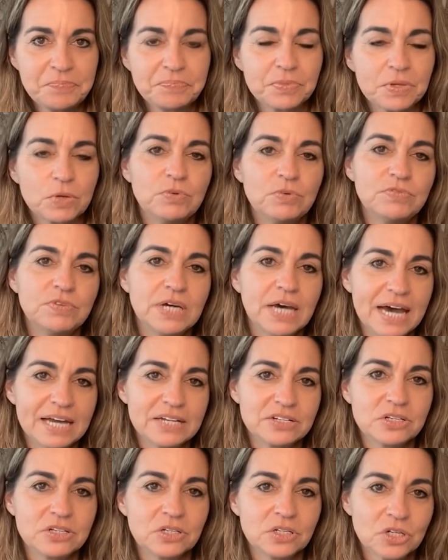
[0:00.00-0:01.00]
We've
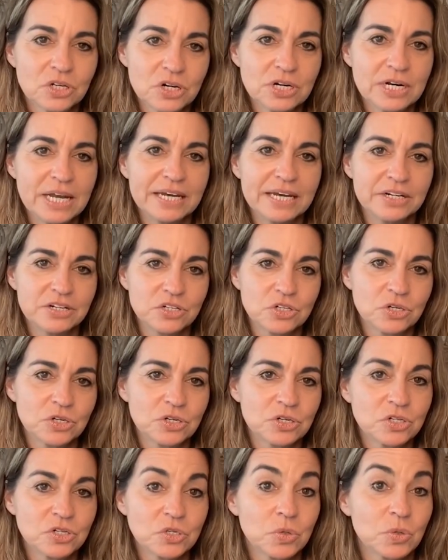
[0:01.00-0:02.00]
got to learn how to
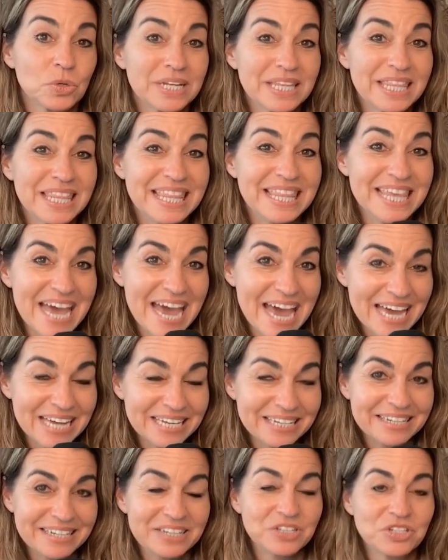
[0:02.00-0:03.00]
turn toward
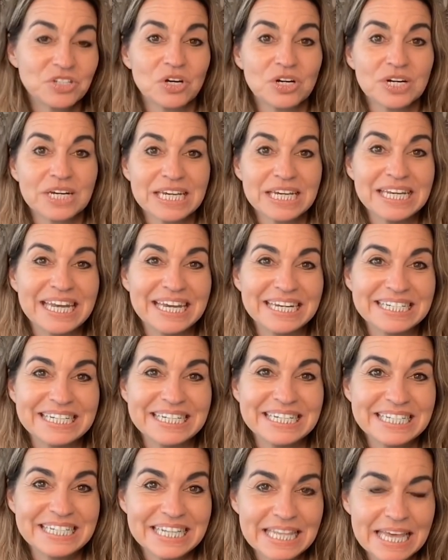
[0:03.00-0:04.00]
that and start
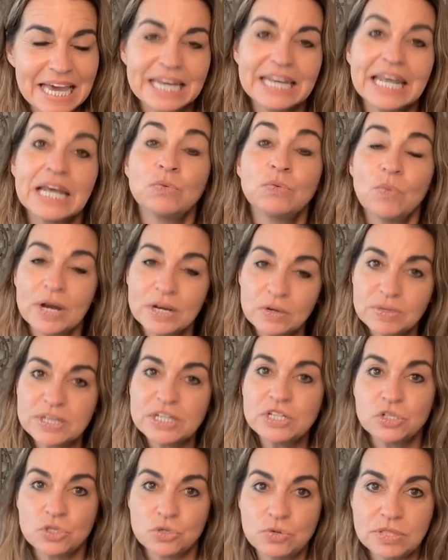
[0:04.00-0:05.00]
connecting to that. And when we
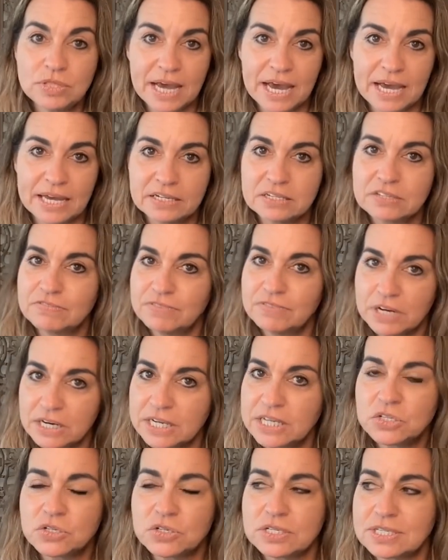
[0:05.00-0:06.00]
do that, it's very
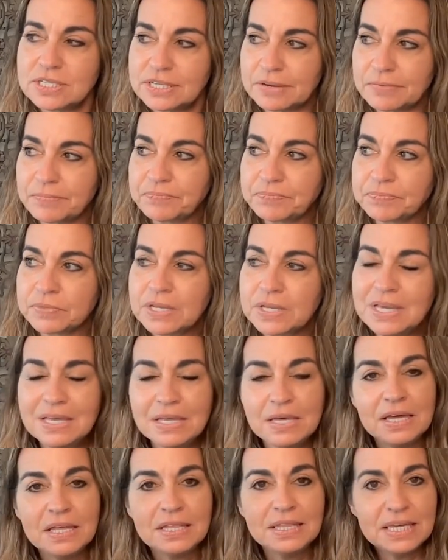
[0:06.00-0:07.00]
interesting.
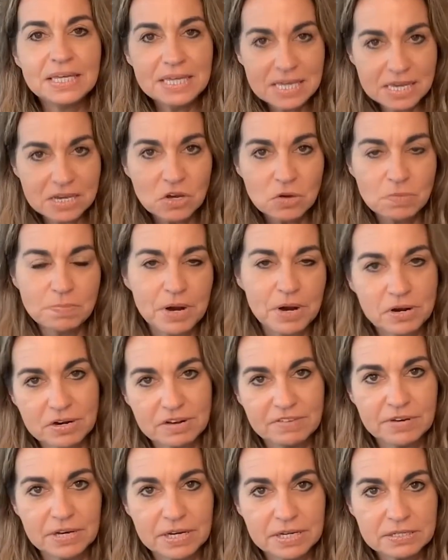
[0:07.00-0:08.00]
The ego part
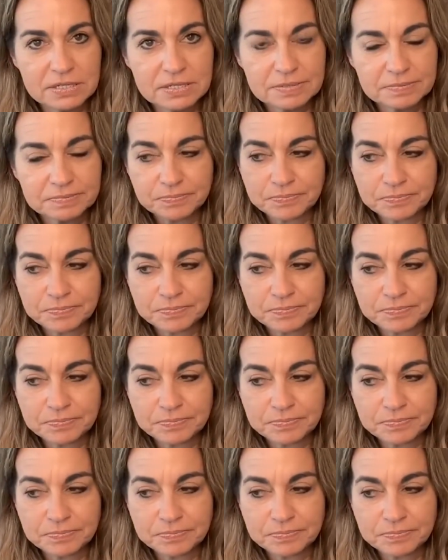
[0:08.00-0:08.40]
of us